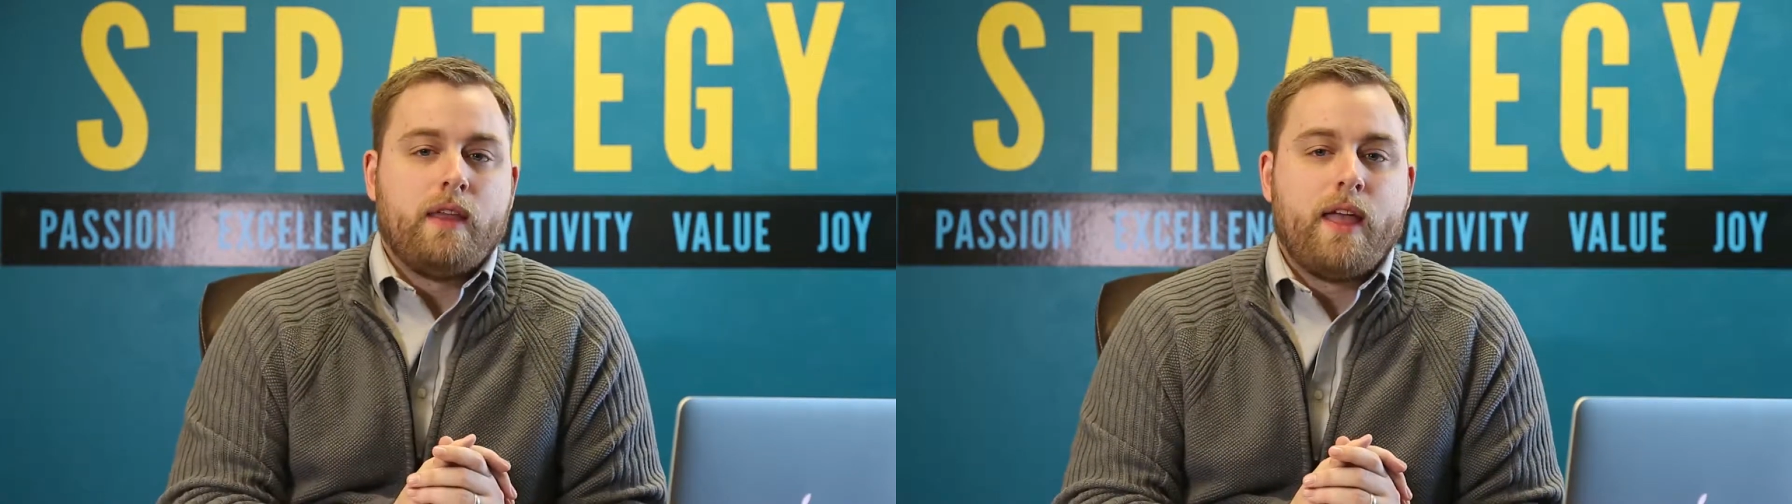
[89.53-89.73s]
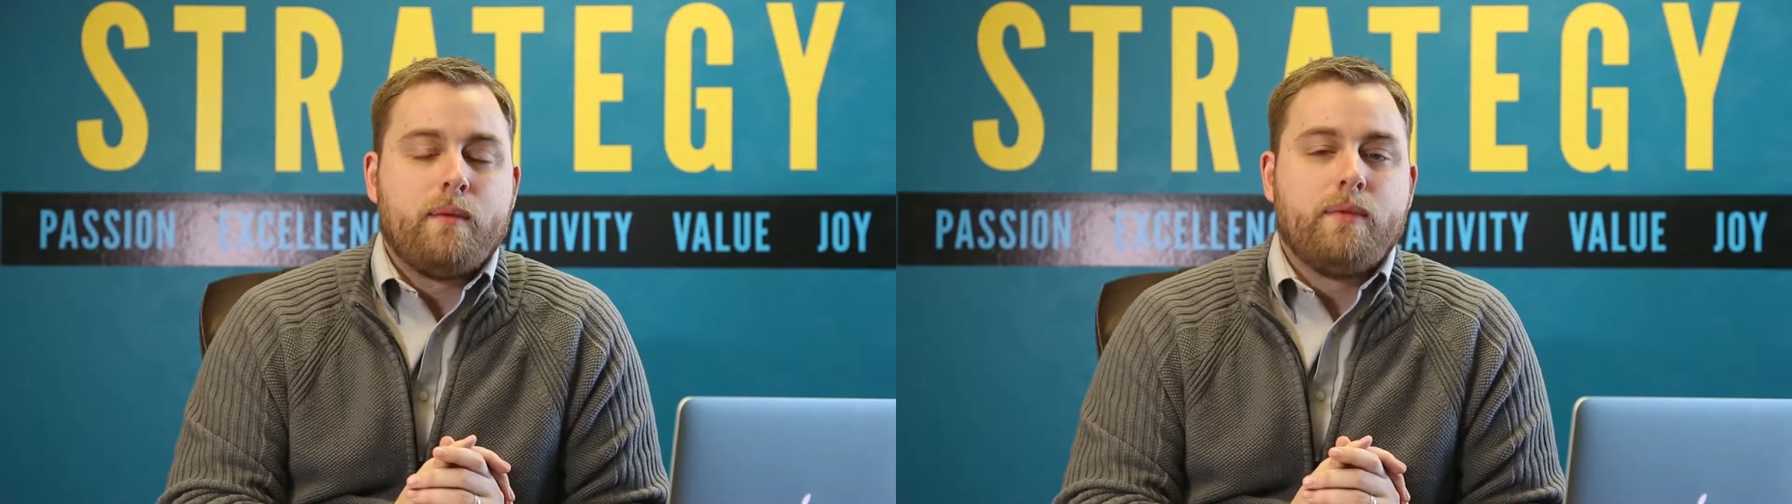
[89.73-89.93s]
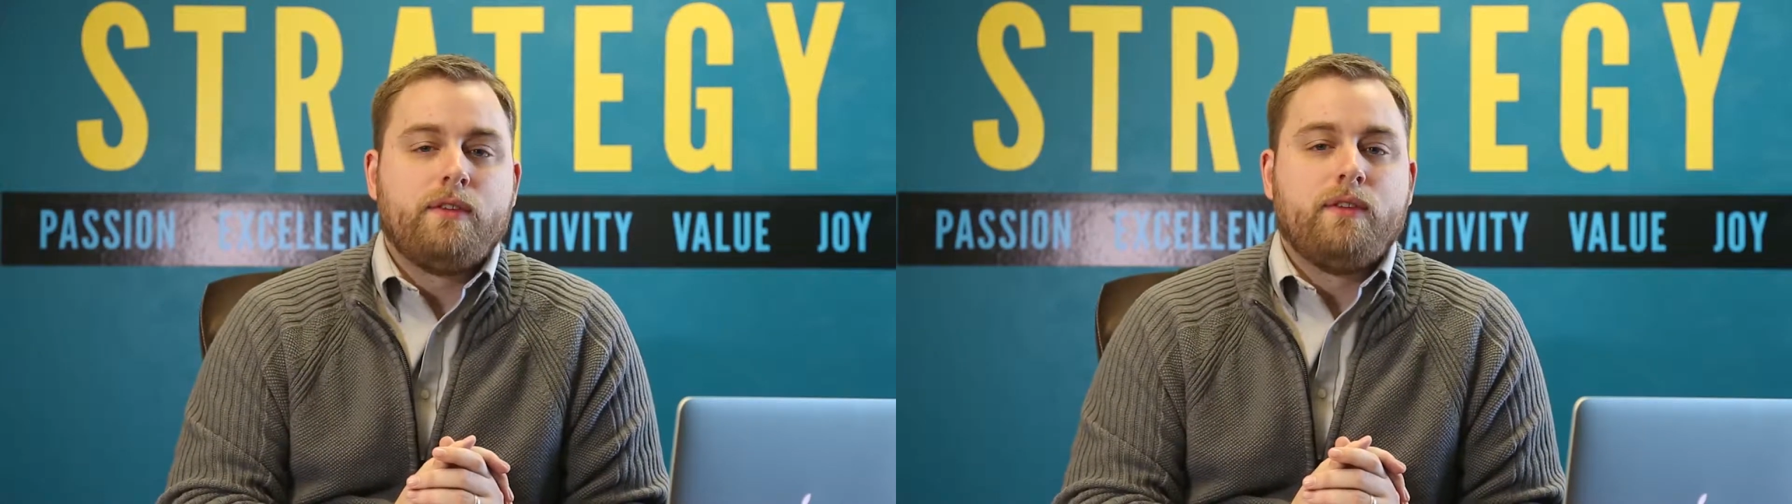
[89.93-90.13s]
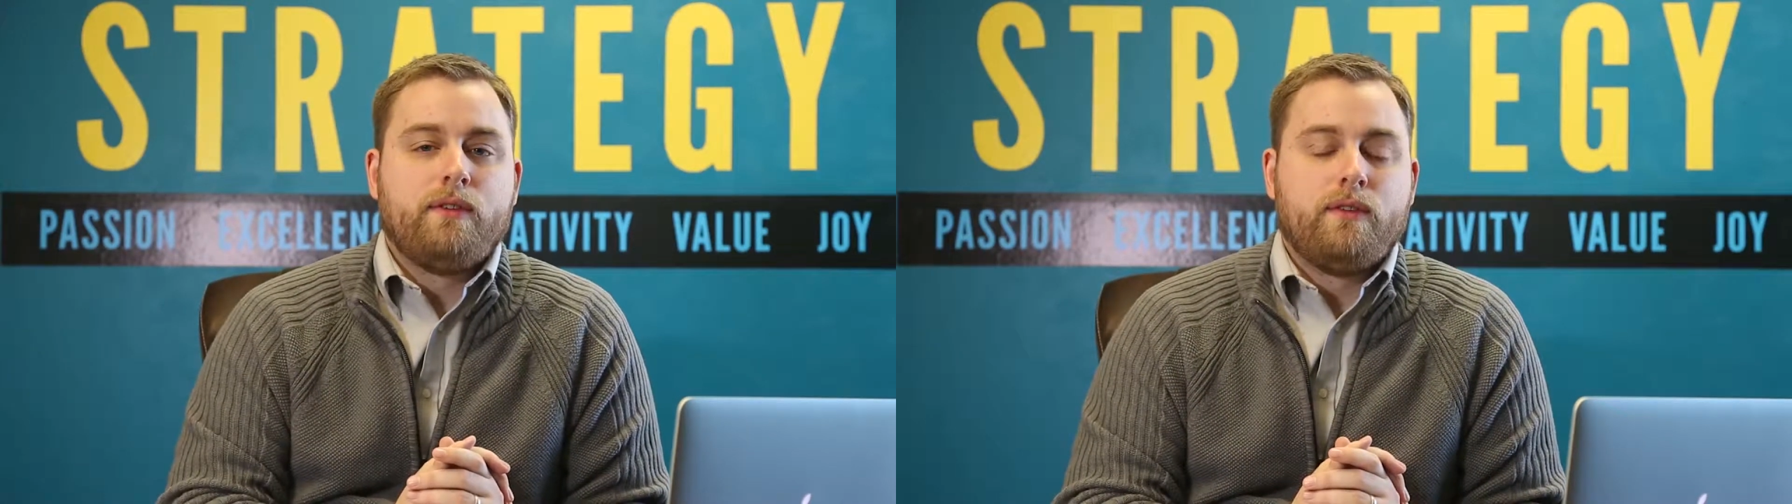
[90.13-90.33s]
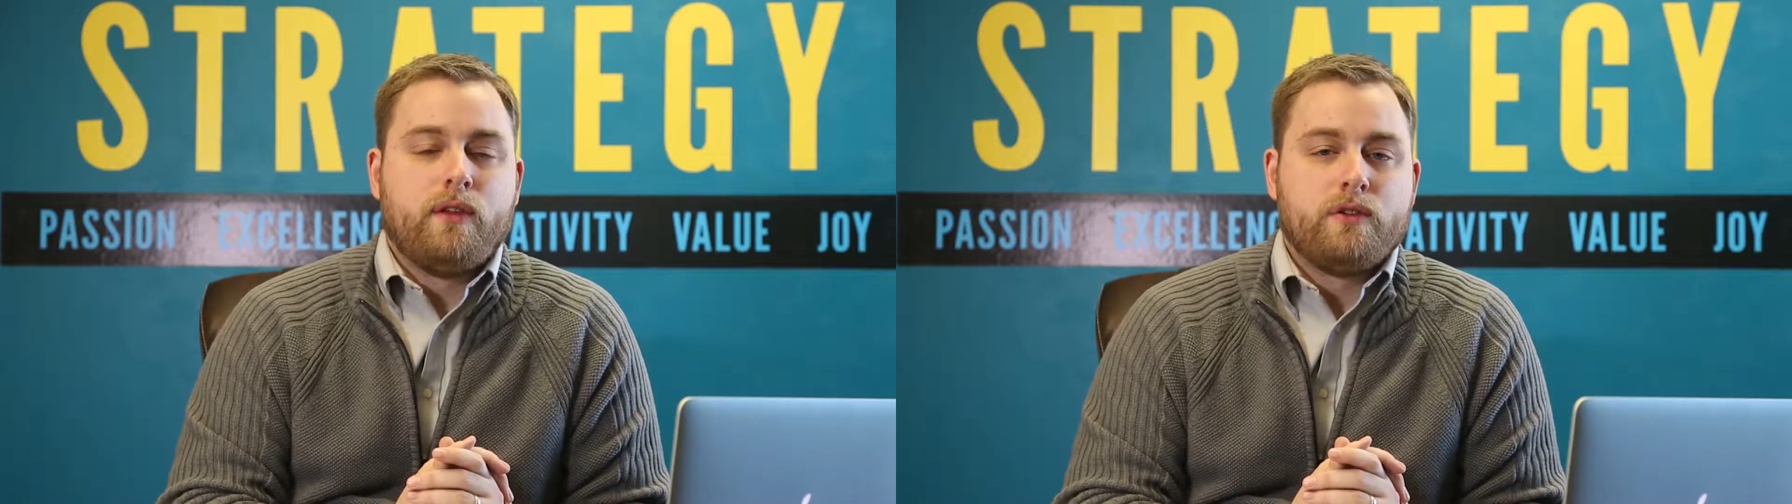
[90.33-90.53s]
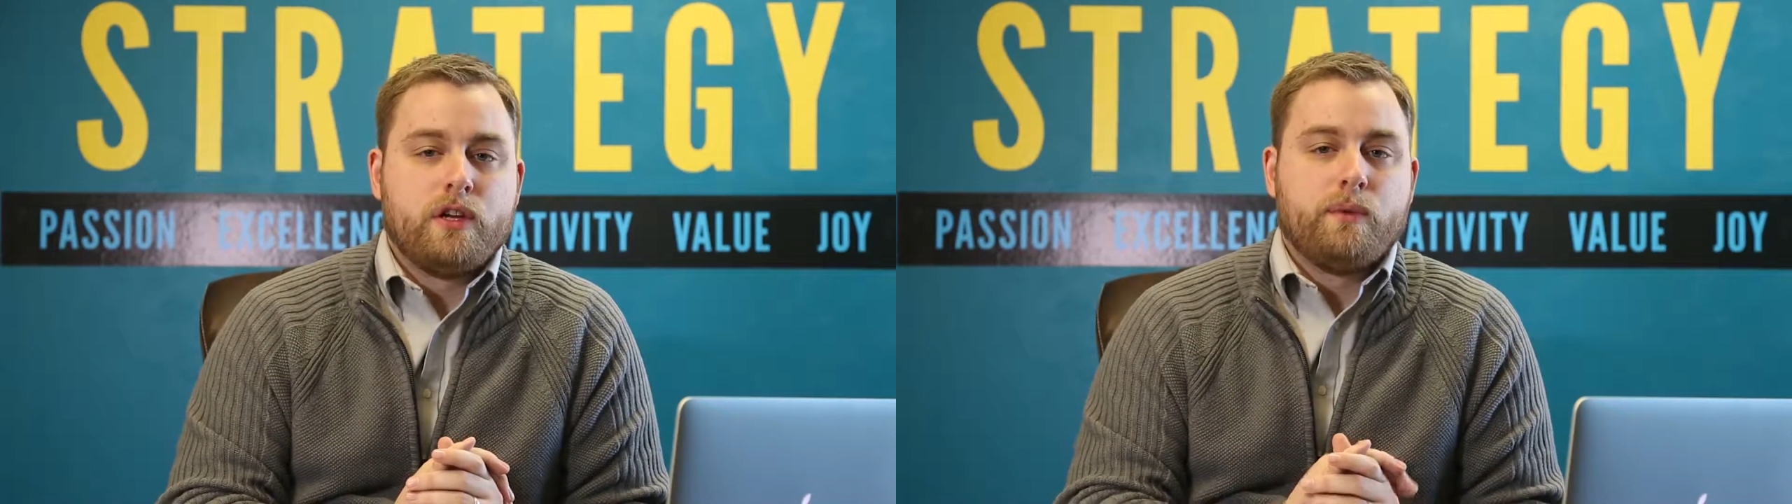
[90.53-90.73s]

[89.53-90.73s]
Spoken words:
and that business associate